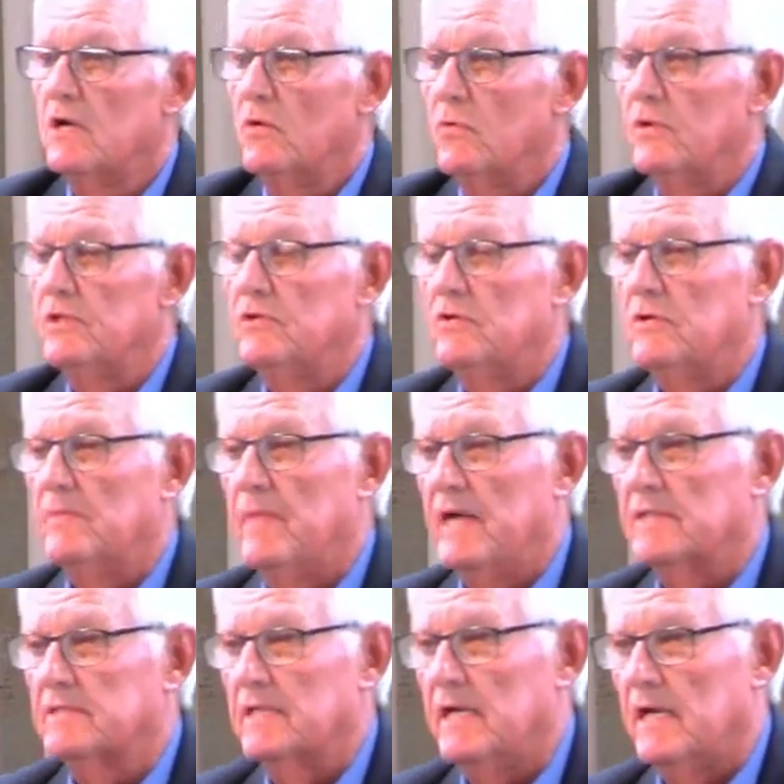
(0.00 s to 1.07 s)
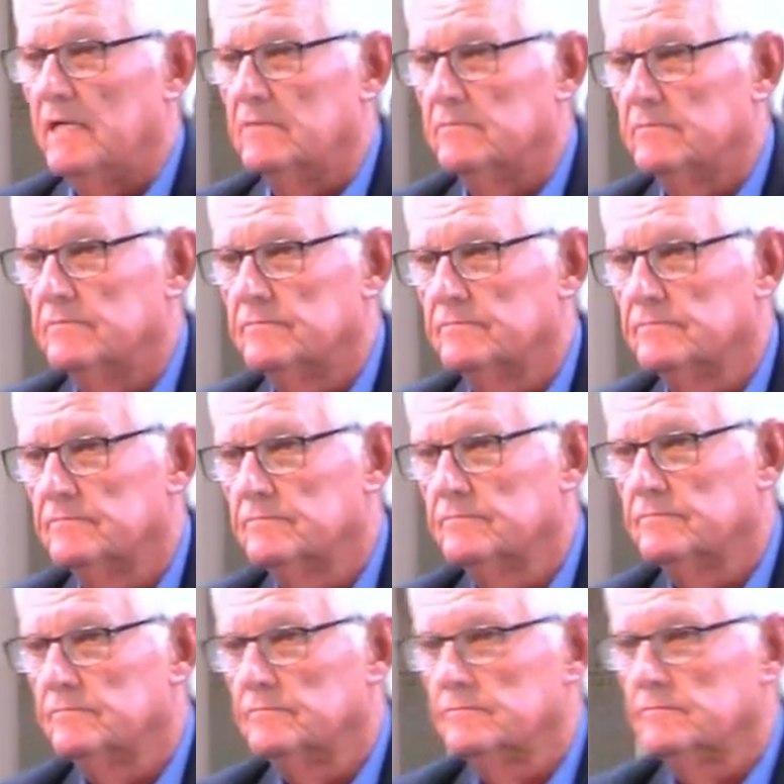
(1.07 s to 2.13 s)
What do you do about that?
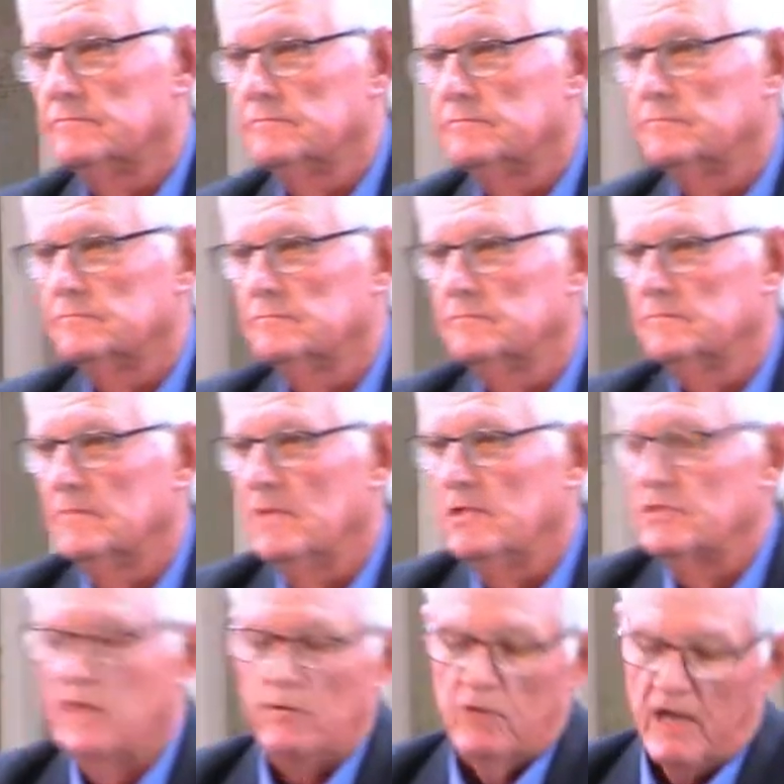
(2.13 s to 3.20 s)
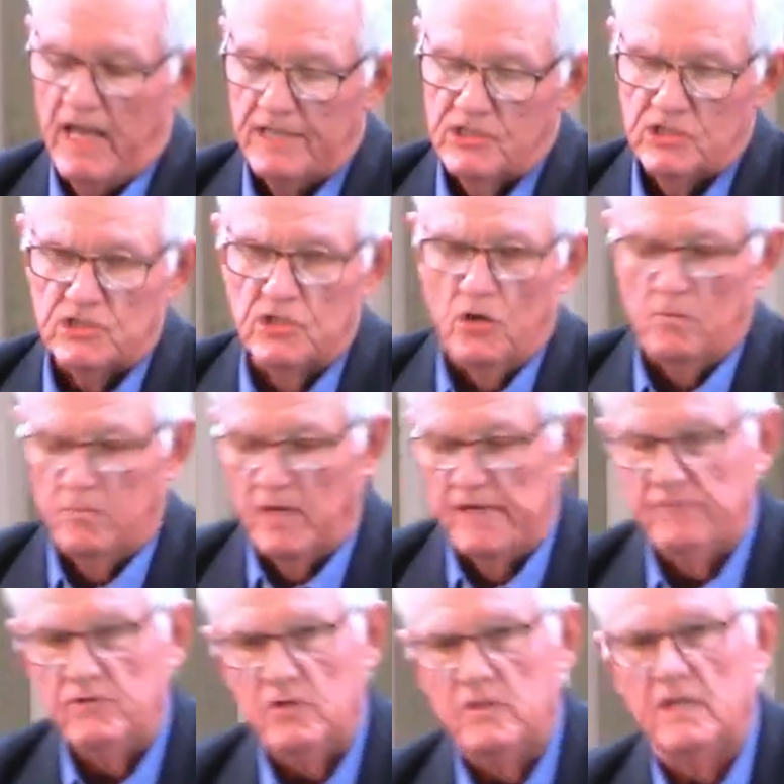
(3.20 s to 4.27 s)
You say, well, I just don't
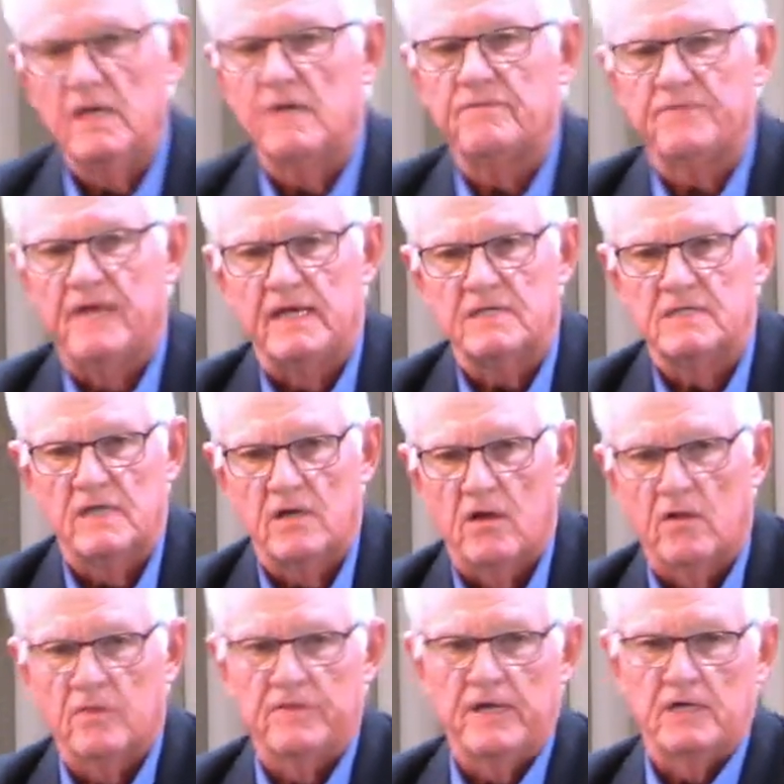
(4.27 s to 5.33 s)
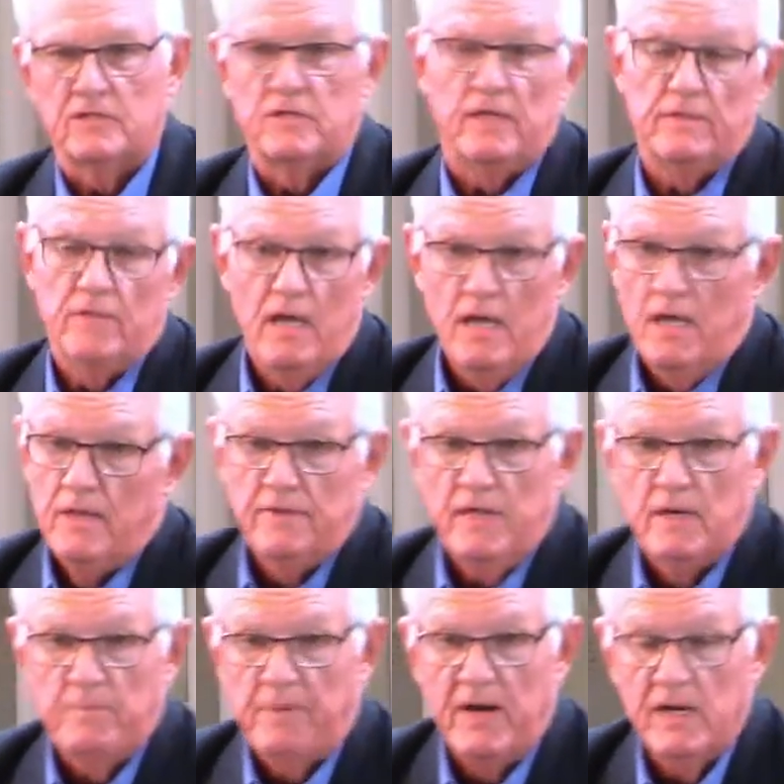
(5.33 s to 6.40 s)
believe you can give thanks in all things. Then,
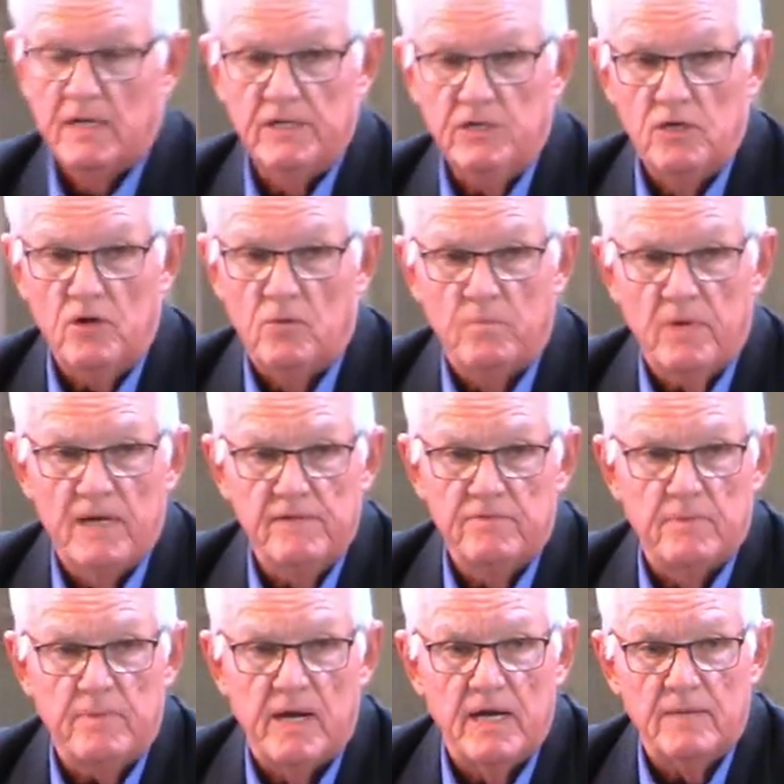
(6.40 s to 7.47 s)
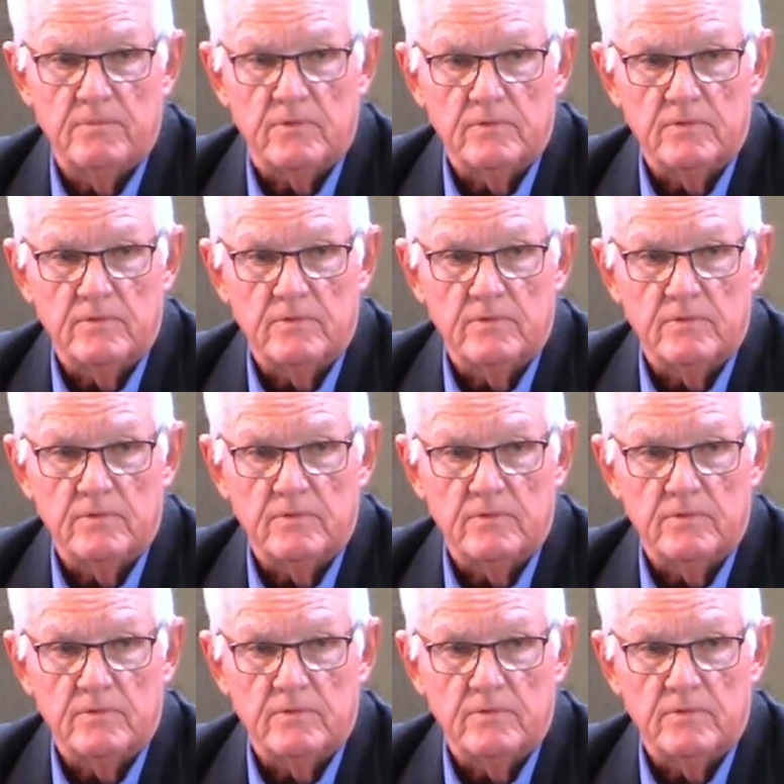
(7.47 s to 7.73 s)
then apparently you don't believe the Bible.